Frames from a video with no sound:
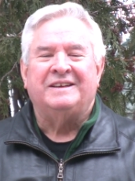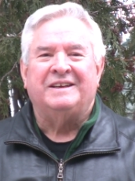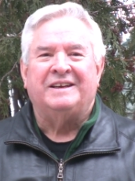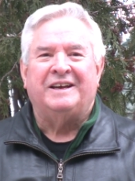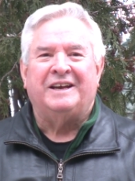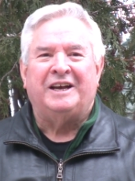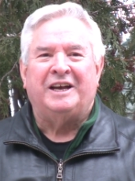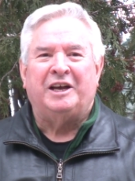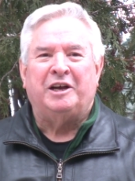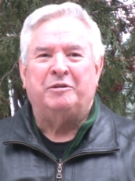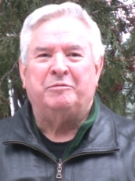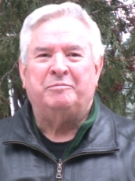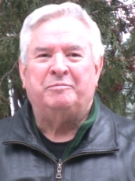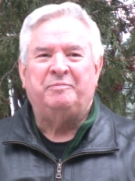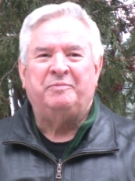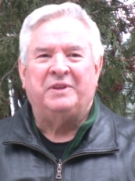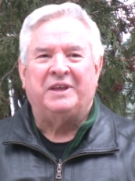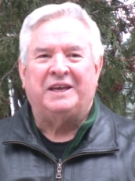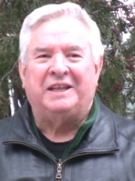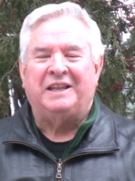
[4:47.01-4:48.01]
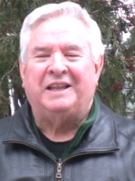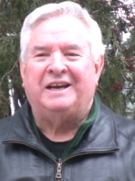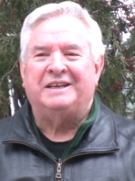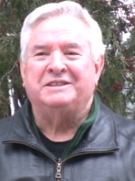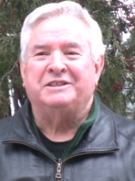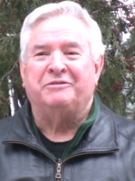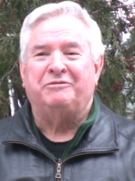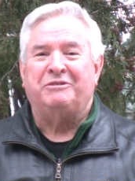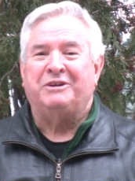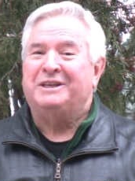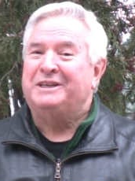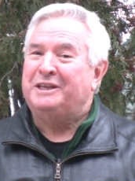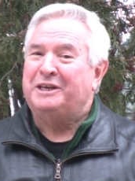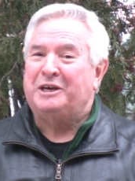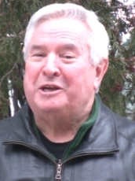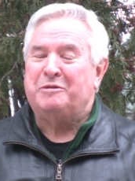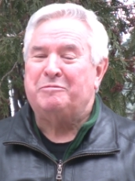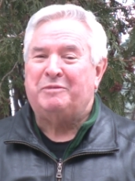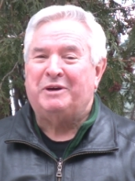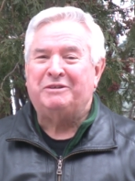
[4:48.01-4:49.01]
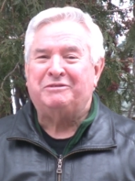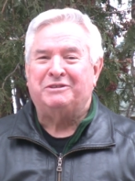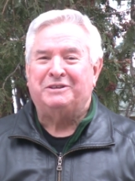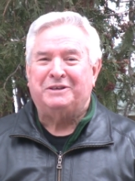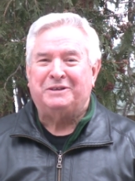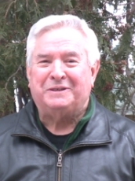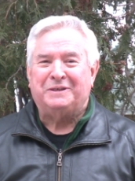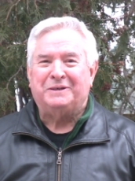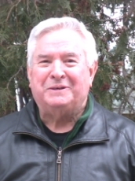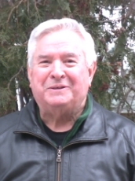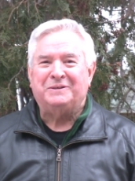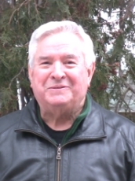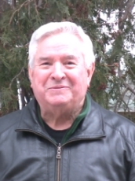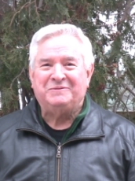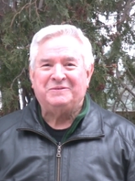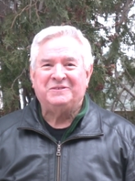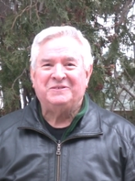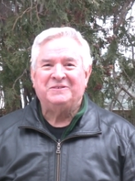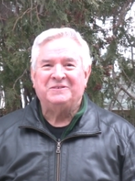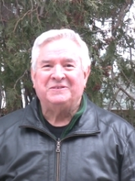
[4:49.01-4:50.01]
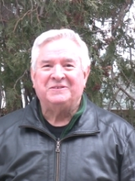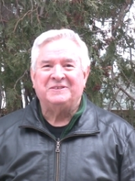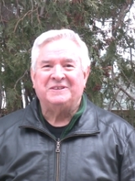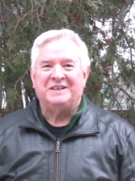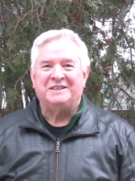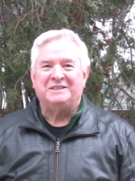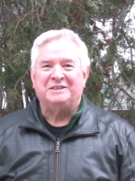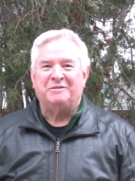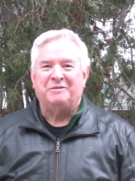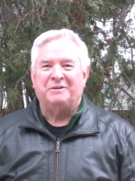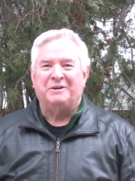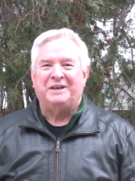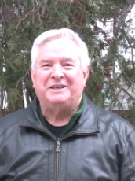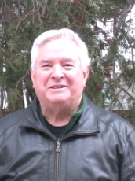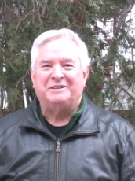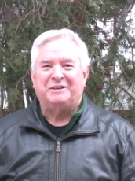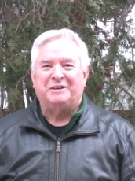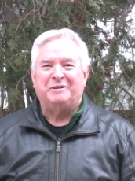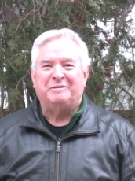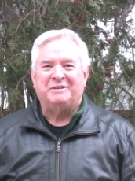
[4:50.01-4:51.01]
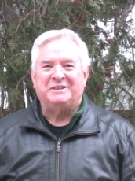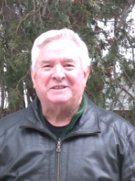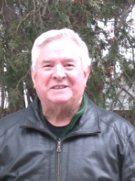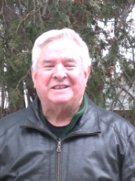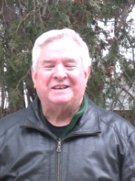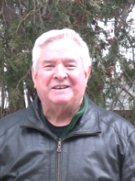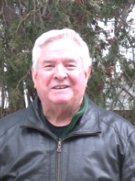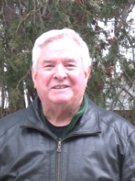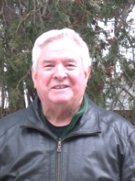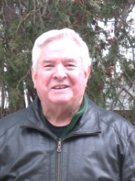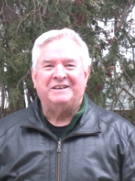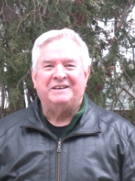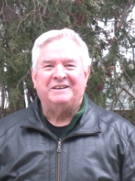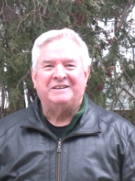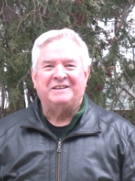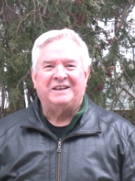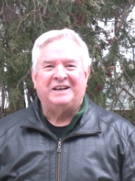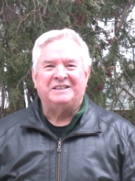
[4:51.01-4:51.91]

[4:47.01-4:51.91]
Uh, had lots of fun down in Buffalo, though. Had some great tournaments down there.